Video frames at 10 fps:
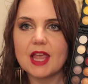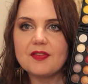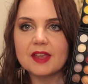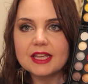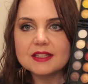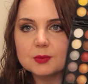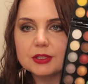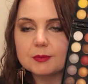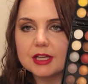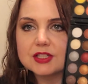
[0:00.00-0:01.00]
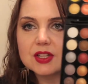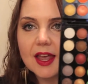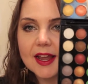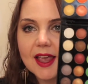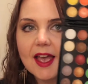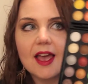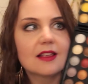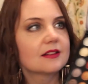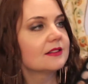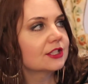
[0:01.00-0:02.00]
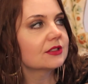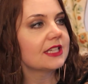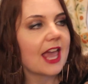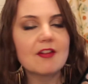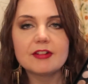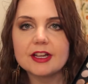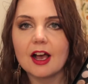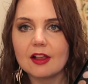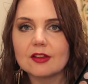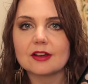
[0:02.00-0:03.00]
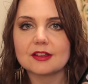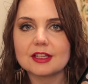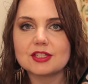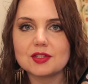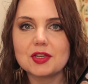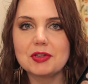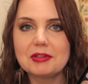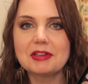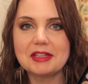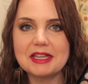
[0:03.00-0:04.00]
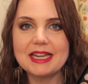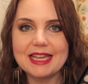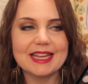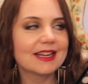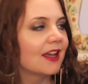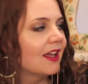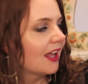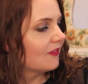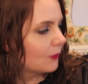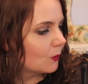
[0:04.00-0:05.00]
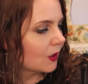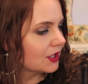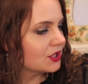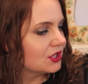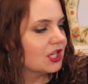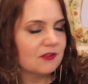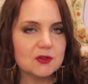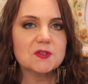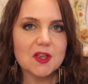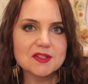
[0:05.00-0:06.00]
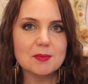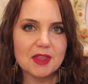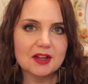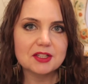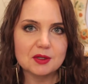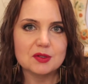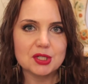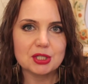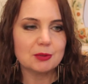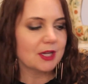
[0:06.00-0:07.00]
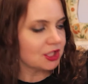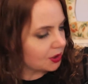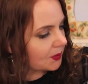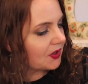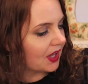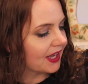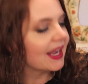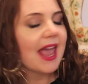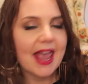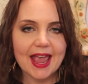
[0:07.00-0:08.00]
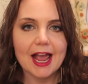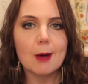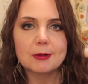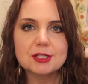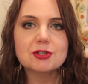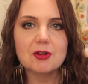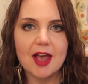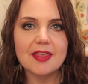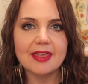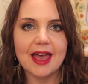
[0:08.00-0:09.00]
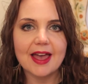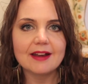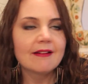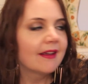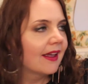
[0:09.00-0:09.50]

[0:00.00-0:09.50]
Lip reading: and that is pretty much like literally every color that you could need. If you saw something on YouTube and you were like, hey, I want to try that,